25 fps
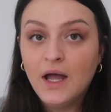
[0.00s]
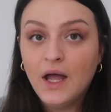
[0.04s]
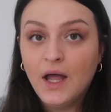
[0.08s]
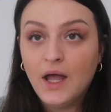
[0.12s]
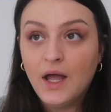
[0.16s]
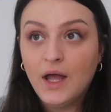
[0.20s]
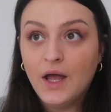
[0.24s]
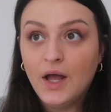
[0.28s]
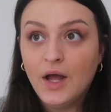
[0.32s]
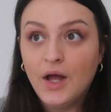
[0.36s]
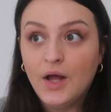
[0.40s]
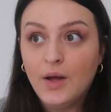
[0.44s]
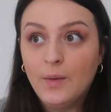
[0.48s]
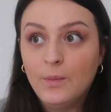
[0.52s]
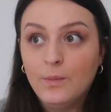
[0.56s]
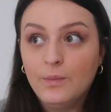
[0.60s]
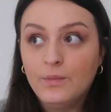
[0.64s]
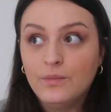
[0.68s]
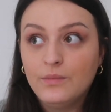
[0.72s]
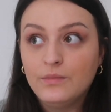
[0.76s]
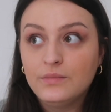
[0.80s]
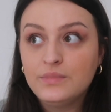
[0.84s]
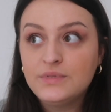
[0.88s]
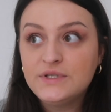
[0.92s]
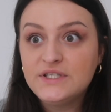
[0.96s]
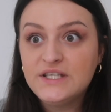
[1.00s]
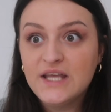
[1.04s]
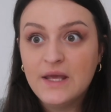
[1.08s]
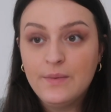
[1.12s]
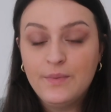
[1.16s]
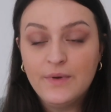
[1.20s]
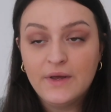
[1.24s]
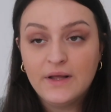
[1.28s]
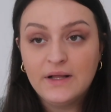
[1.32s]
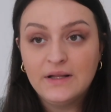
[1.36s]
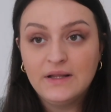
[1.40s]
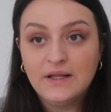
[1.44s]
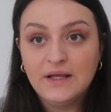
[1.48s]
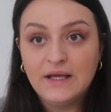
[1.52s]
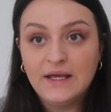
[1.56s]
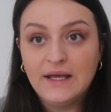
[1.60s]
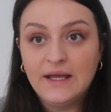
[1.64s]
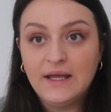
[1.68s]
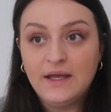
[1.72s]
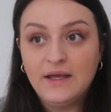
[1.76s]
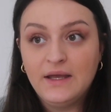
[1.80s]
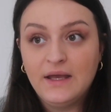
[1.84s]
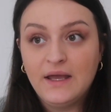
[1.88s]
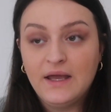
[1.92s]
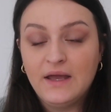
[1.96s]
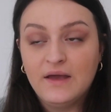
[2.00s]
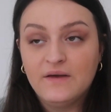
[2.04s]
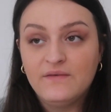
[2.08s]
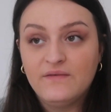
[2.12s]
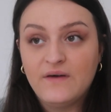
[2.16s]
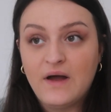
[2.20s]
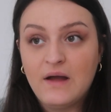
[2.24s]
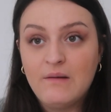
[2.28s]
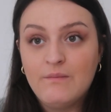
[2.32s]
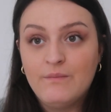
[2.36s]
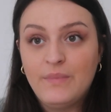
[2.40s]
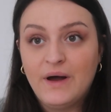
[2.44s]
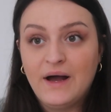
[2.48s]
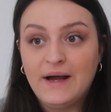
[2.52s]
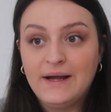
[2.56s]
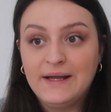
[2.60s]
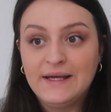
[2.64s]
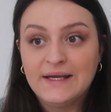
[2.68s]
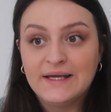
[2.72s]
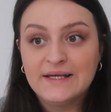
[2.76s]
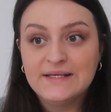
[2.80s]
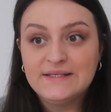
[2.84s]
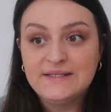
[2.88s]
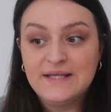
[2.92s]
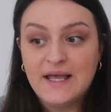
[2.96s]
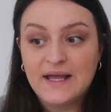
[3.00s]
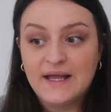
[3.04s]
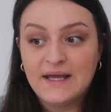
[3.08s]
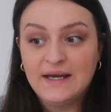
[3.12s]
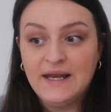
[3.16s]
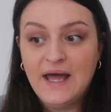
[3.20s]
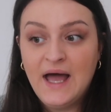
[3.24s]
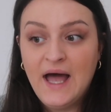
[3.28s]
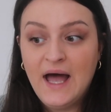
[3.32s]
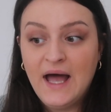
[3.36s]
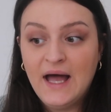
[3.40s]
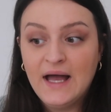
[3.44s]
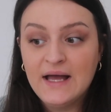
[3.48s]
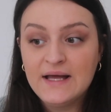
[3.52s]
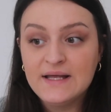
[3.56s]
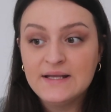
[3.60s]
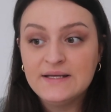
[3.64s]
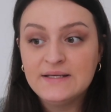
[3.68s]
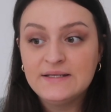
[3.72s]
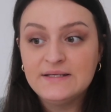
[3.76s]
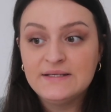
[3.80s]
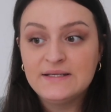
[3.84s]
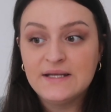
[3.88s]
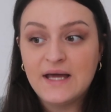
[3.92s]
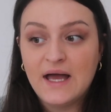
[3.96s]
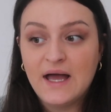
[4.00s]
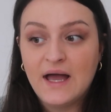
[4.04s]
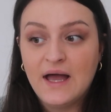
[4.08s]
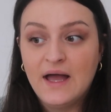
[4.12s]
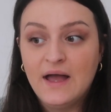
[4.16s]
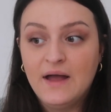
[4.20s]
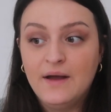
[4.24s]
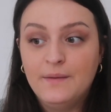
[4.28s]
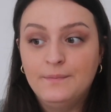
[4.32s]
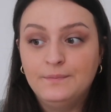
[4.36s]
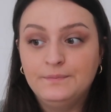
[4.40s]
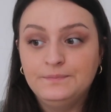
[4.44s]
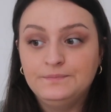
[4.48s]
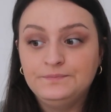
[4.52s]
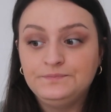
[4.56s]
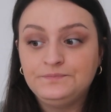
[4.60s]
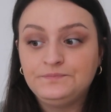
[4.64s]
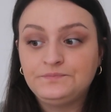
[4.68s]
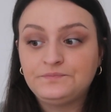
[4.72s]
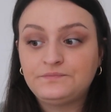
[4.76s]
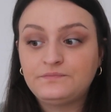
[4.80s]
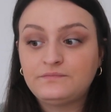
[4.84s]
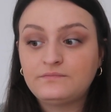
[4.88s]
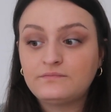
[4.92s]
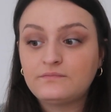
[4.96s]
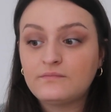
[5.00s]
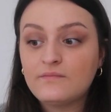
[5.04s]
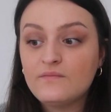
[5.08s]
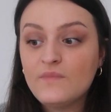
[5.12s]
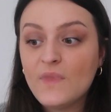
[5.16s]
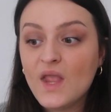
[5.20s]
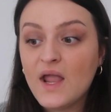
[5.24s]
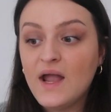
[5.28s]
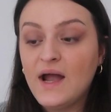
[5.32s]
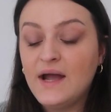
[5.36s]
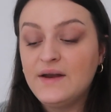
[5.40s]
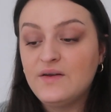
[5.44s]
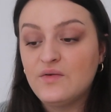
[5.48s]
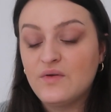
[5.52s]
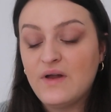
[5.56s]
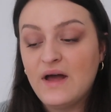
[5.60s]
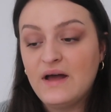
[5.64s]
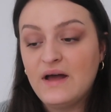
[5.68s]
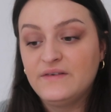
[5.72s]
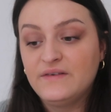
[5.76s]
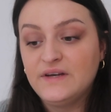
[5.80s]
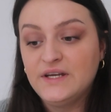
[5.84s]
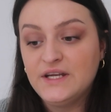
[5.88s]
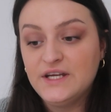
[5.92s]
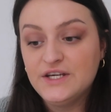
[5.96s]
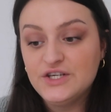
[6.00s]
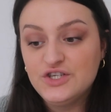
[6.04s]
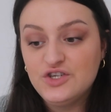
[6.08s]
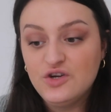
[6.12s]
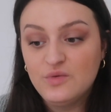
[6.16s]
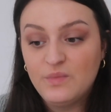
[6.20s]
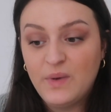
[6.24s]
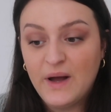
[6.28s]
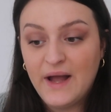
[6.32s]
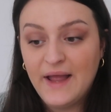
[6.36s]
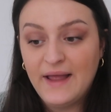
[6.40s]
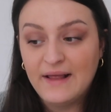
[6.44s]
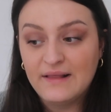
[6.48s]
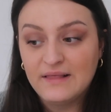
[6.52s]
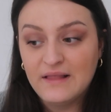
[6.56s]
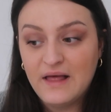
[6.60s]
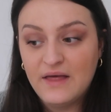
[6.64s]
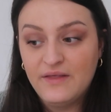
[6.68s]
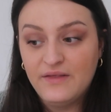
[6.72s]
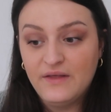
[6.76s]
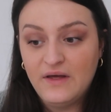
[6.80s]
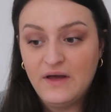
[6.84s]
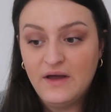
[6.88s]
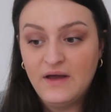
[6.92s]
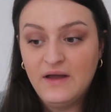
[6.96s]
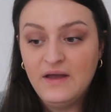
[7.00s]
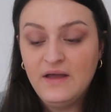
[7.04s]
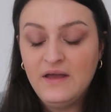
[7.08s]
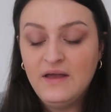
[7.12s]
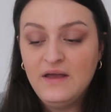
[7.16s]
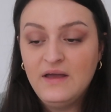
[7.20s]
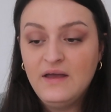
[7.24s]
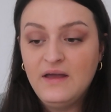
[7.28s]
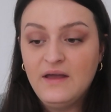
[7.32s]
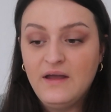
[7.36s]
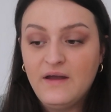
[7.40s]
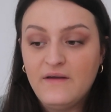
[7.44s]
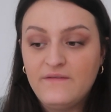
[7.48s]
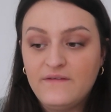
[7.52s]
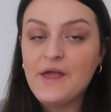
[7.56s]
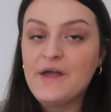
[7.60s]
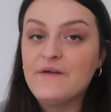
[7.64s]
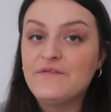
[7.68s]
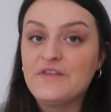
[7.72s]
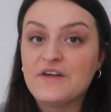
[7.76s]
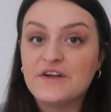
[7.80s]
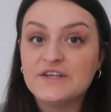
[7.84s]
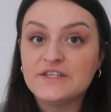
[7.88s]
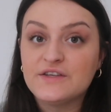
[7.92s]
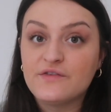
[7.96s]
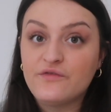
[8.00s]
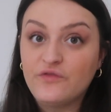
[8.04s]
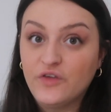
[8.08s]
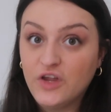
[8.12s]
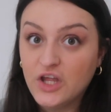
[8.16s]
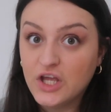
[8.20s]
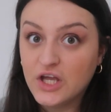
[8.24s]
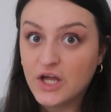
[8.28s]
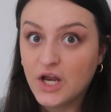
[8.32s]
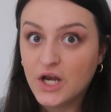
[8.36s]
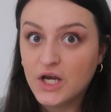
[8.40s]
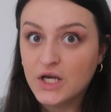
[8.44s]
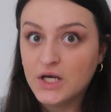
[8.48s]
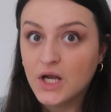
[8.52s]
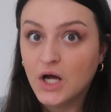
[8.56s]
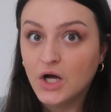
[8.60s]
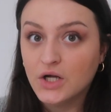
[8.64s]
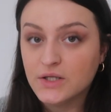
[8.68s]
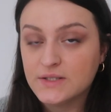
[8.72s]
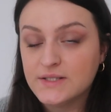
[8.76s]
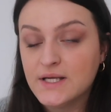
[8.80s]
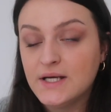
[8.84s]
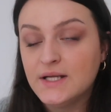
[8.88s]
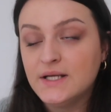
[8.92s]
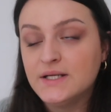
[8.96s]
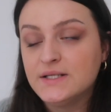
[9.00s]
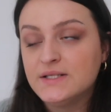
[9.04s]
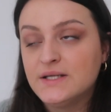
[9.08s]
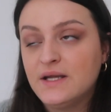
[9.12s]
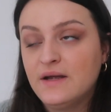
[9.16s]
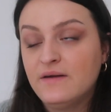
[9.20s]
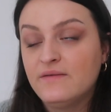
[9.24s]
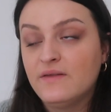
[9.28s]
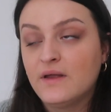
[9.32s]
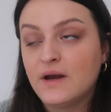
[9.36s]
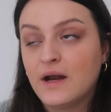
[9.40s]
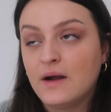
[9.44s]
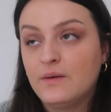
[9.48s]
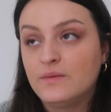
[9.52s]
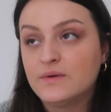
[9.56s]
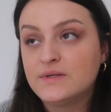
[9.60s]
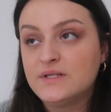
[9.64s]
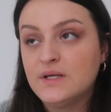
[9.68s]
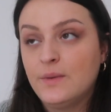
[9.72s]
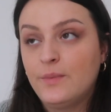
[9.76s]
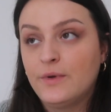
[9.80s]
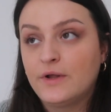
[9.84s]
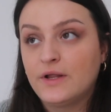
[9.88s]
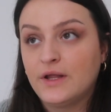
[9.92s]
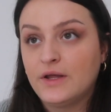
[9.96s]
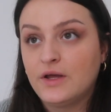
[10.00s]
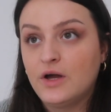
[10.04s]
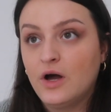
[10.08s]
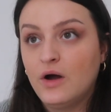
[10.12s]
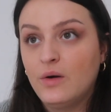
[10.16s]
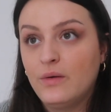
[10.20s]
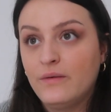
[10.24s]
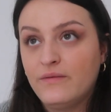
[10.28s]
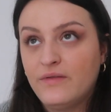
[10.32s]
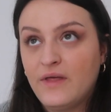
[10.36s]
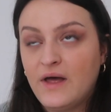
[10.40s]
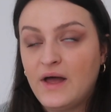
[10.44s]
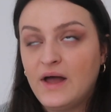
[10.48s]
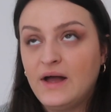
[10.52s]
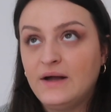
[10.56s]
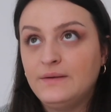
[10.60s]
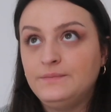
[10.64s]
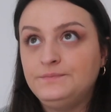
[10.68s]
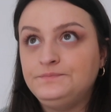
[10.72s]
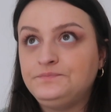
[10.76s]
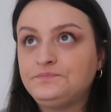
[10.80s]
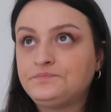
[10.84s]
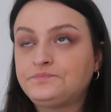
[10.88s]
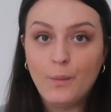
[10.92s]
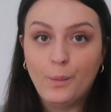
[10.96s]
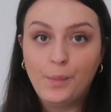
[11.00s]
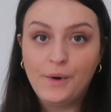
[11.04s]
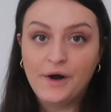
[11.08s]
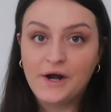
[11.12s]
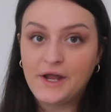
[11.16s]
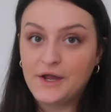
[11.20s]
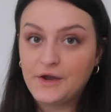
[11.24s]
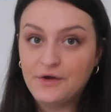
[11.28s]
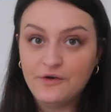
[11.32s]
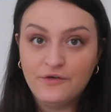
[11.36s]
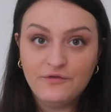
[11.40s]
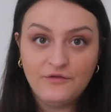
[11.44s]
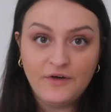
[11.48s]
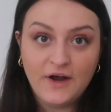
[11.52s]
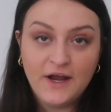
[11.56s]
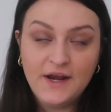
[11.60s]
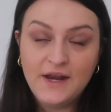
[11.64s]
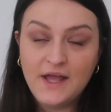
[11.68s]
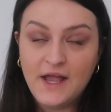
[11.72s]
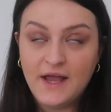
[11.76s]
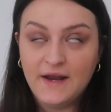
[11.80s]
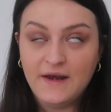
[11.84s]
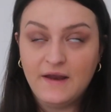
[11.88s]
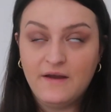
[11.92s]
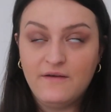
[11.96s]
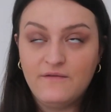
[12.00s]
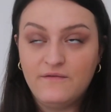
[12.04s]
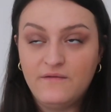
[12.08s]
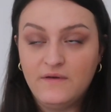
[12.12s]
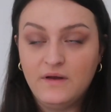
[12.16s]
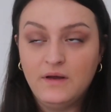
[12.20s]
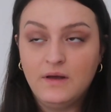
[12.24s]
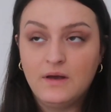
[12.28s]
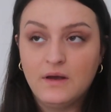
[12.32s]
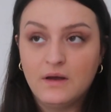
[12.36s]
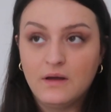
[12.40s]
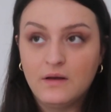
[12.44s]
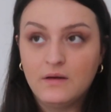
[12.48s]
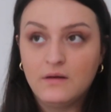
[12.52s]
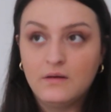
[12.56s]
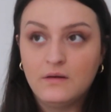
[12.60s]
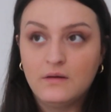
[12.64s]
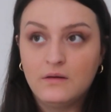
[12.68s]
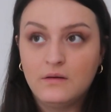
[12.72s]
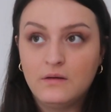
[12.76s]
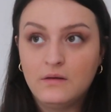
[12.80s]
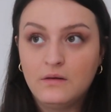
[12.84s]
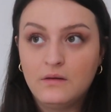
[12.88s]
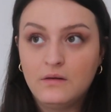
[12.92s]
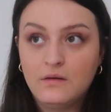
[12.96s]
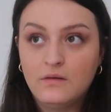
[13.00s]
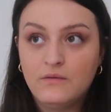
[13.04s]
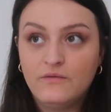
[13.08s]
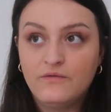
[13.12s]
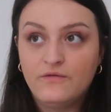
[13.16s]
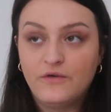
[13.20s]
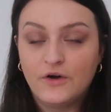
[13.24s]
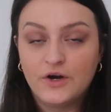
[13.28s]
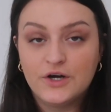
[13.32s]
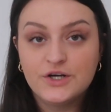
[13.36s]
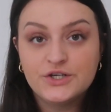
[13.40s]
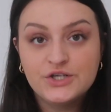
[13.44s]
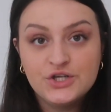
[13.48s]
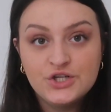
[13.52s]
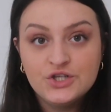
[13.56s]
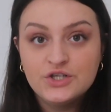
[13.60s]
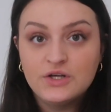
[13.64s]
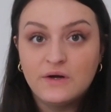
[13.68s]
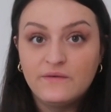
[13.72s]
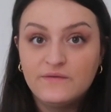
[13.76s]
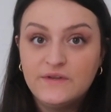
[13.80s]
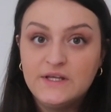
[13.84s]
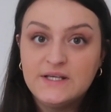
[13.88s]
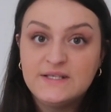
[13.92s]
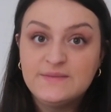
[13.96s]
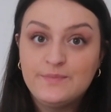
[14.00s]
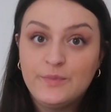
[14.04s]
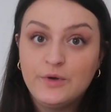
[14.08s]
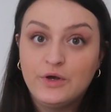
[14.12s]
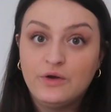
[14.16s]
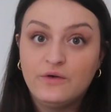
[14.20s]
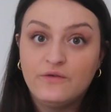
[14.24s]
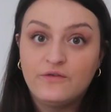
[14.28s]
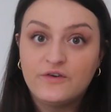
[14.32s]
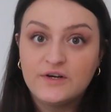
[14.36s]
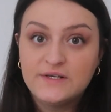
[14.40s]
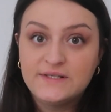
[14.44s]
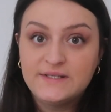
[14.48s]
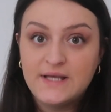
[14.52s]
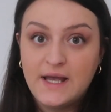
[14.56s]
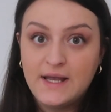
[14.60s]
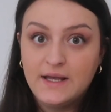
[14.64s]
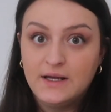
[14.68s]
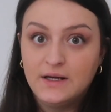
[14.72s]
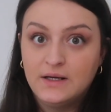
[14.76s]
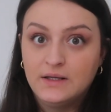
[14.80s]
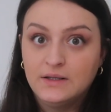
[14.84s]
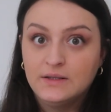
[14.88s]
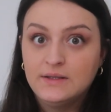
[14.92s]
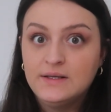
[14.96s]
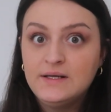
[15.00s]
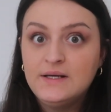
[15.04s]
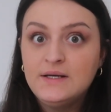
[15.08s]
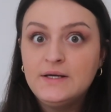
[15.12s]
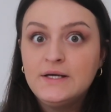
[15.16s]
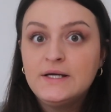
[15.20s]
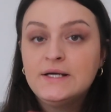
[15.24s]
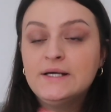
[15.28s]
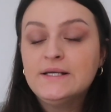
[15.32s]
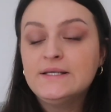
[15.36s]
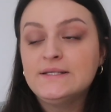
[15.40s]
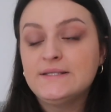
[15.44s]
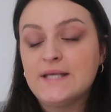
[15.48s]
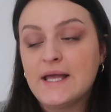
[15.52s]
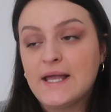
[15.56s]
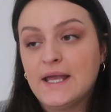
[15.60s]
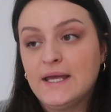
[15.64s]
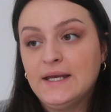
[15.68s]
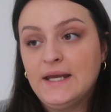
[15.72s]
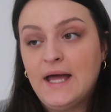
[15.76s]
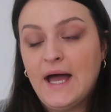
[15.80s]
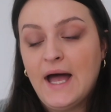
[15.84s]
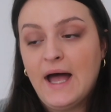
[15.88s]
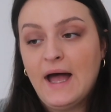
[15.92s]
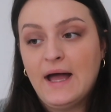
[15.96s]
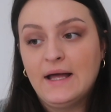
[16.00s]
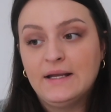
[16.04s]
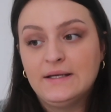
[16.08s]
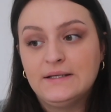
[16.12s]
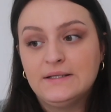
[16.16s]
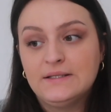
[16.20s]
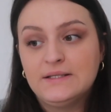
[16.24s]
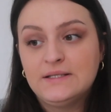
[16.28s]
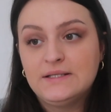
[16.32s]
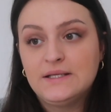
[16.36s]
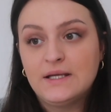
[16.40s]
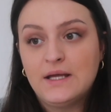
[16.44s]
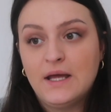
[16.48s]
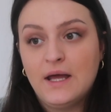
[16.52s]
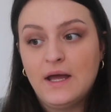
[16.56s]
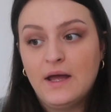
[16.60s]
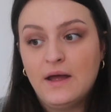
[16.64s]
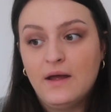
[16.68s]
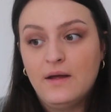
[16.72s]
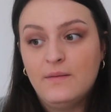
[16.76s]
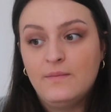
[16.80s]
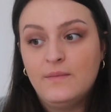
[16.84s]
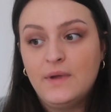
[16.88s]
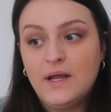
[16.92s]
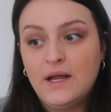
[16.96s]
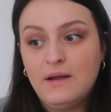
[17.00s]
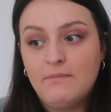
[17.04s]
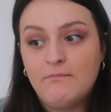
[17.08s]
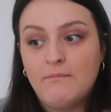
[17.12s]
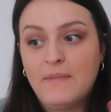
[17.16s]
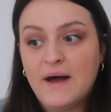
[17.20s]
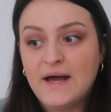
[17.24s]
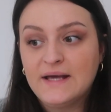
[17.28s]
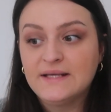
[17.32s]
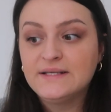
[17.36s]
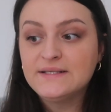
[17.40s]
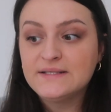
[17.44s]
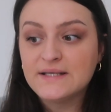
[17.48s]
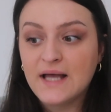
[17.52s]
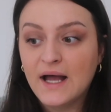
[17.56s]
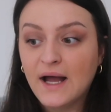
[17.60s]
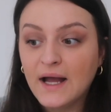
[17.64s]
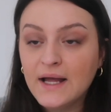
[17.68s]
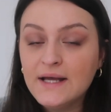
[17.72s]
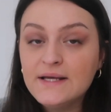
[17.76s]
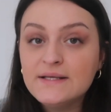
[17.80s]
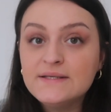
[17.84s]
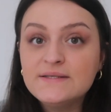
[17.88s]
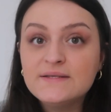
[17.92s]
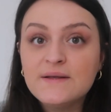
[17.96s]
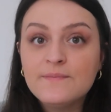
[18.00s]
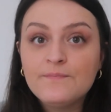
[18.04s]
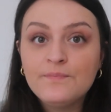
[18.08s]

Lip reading: Typically, if I'm buying it secondhand, I don't an issue buying leather. If there's a vegan alternative, then I will typically go with that. But I couldn't find any vegan versions of this boot for sale secondhand in my size.